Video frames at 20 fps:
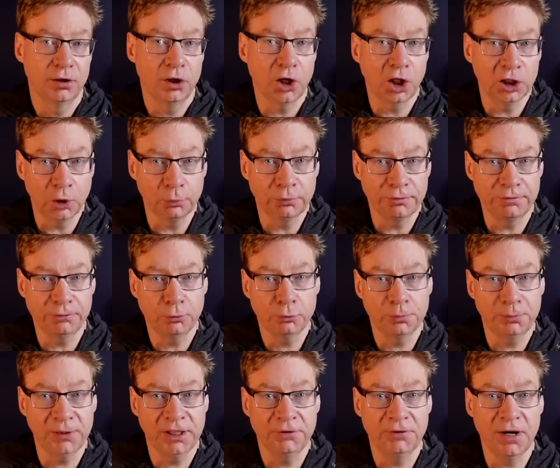along with a
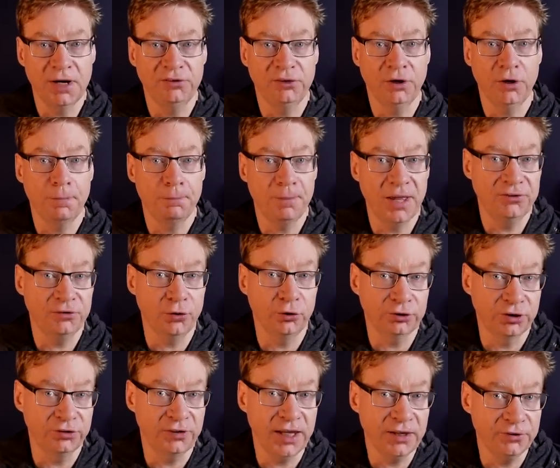forward PE ratio based on
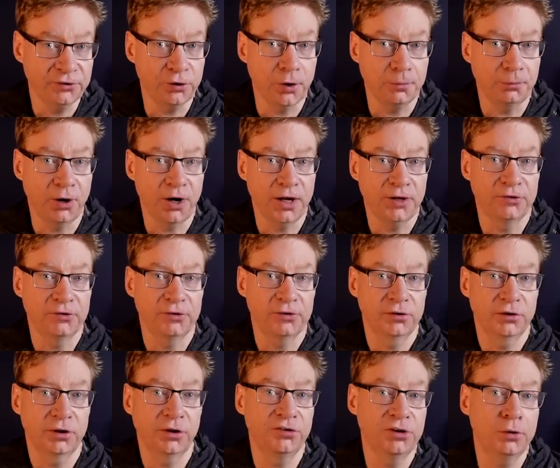today's stock price,
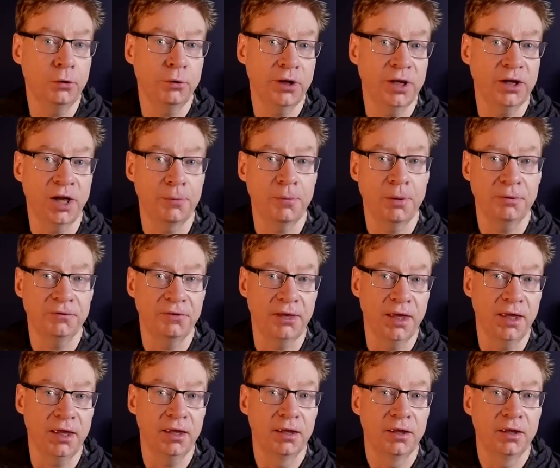and see what we can come up with
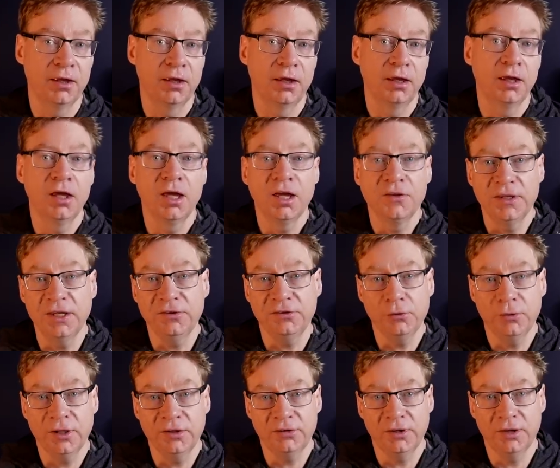there. The
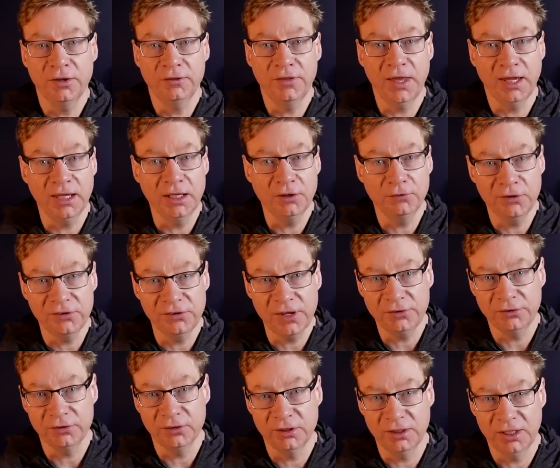issue is that in a
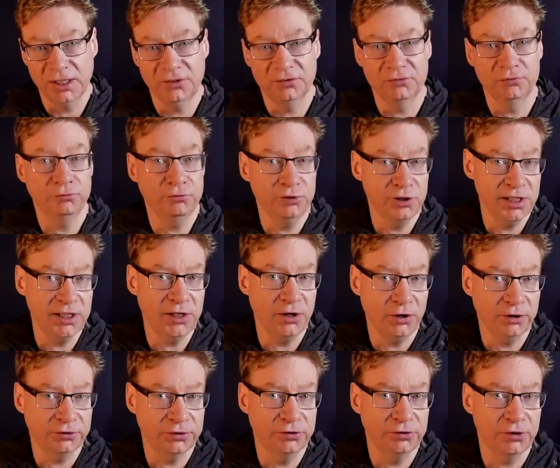recession, it's really
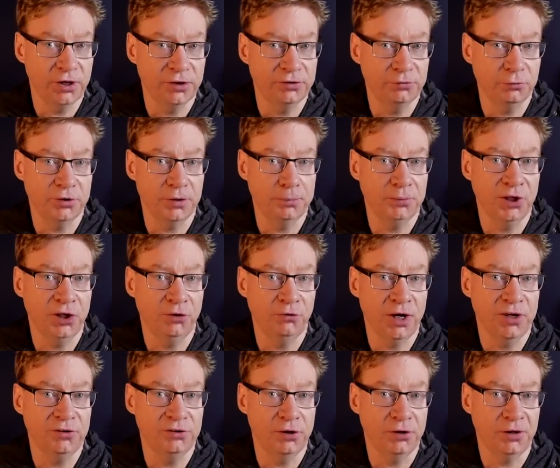hard to judge what the PE
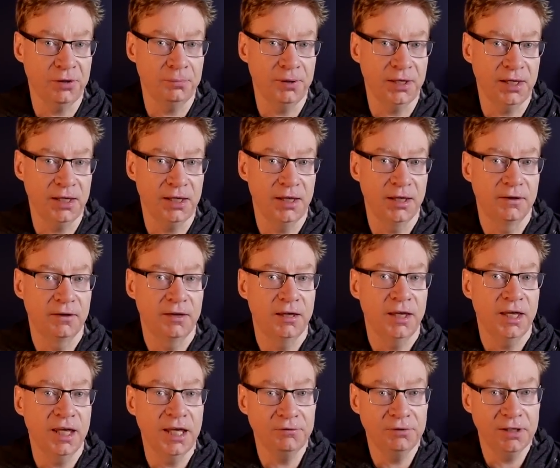ratio can be.
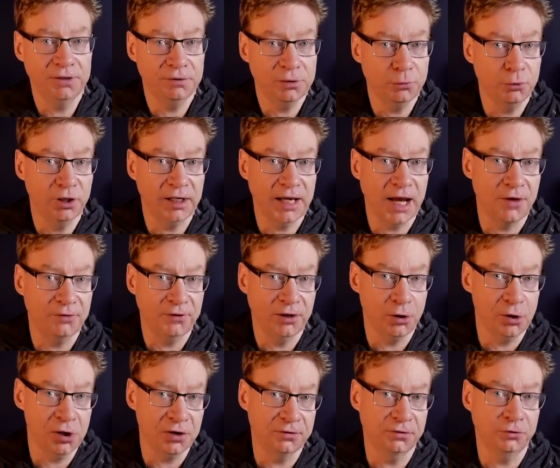Even if we work out the
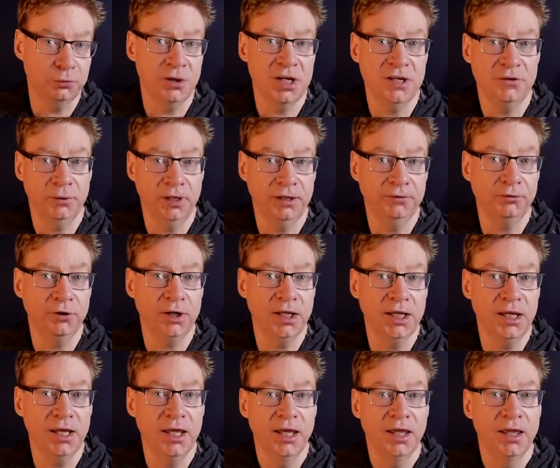earnings for
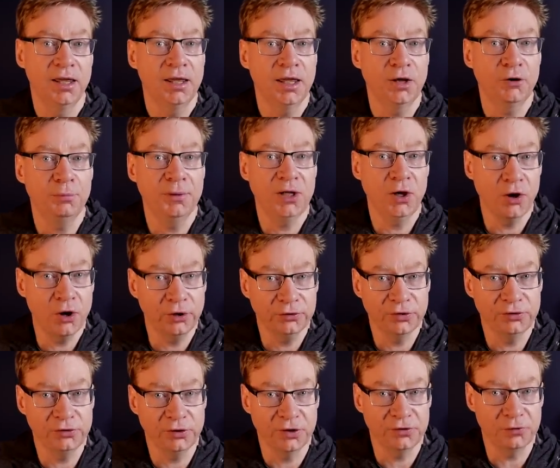2023, it will be hard to
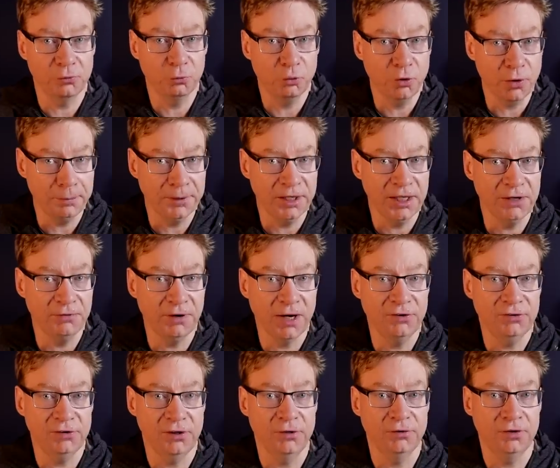judge what PE
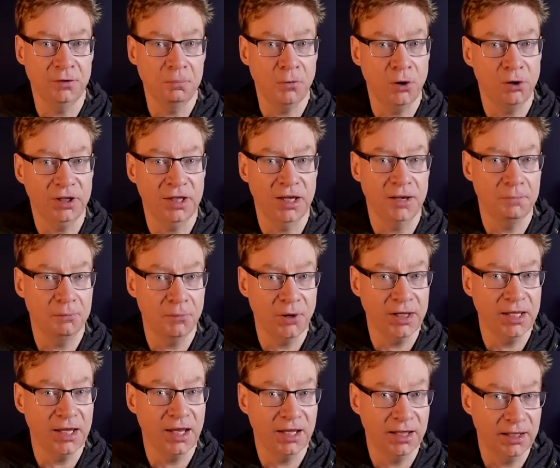ratio the market
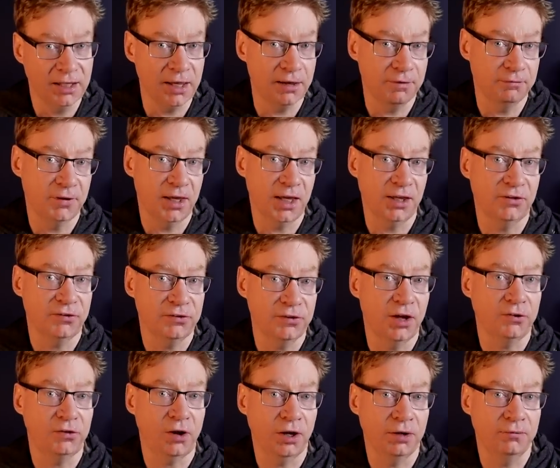might give in
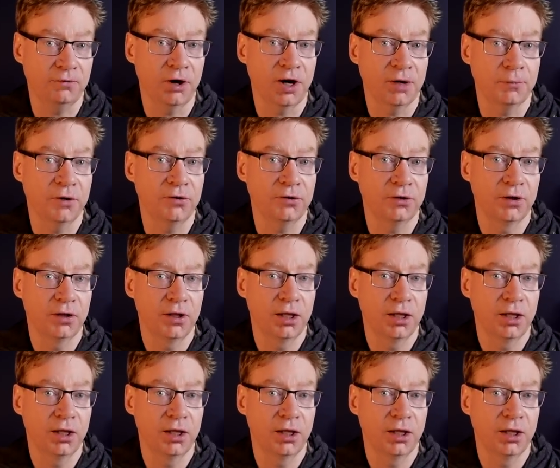such an environment.